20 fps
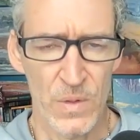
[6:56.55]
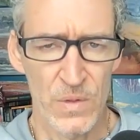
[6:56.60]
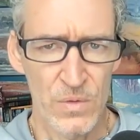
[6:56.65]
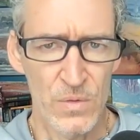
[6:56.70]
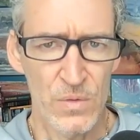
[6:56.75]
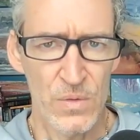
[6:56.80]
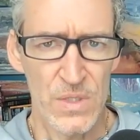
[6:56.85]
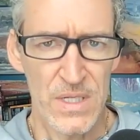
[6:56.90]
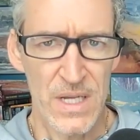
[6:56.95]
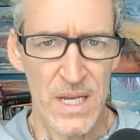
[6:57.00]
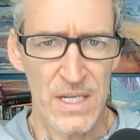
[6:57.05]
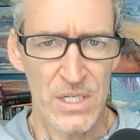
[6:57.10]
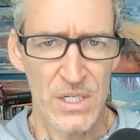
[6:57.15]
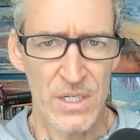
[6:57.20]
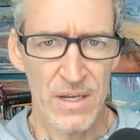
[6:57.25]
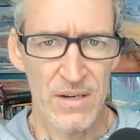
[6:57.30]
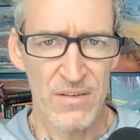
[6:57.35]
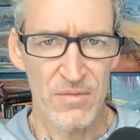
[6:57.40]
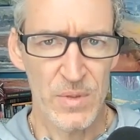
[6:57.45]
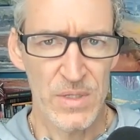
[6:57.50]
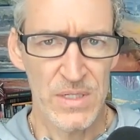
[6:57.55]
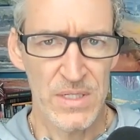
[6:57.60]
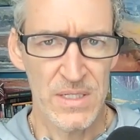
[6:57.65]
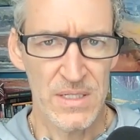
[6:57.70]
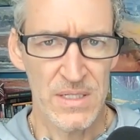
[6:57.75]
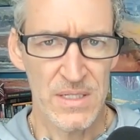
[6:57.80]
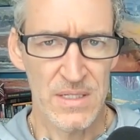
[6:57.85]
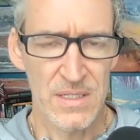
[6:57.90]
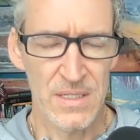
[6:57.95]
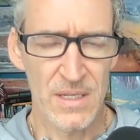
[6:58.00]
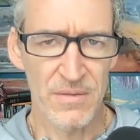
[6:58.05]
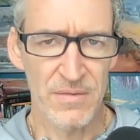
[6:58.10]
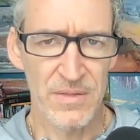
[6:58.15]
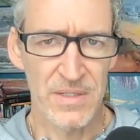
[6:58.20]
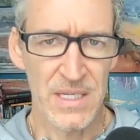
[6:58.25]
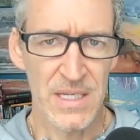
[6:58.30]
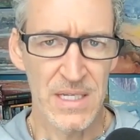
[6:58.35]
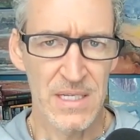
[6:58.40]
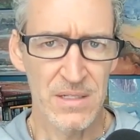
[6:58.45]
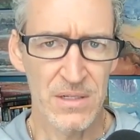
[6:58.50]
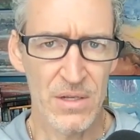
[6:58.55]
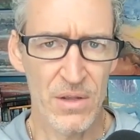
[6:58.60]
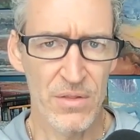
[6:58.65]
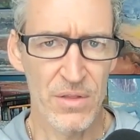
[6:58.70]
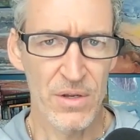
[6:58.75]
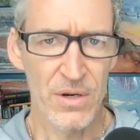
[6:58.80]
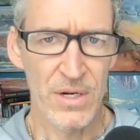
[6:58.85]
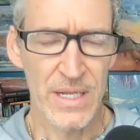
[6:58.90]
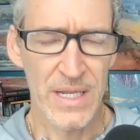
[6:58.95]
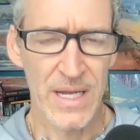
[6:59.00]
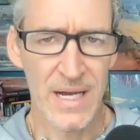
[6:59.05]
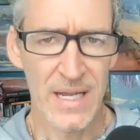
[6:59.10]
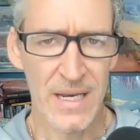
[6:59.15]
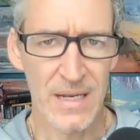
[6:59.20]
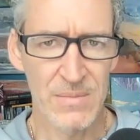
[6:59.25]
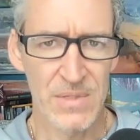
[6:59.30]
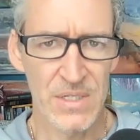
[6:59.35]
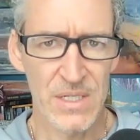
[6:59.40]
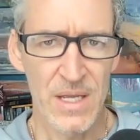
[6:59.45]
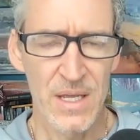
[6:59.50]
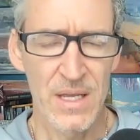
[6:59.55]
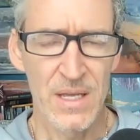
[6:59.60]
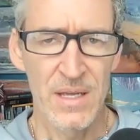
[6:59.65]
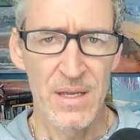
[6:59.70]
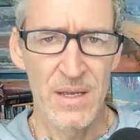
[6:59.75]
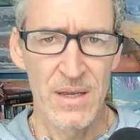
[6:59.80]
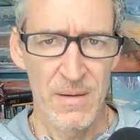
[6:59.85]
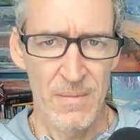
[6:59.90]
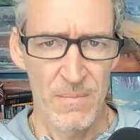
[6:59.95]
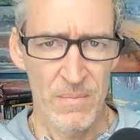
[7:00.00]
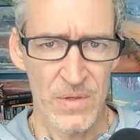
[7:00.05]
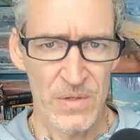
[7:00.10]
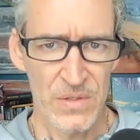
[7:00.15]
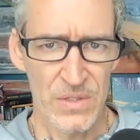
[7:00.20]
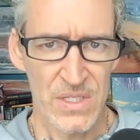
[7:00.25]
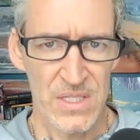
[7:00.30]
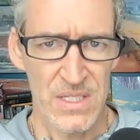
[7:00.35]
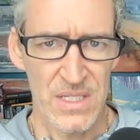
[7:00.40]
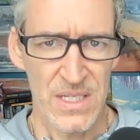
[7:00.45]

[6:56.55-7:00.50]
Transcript: A new stage kind of presents itself, 10 to 30 items. There's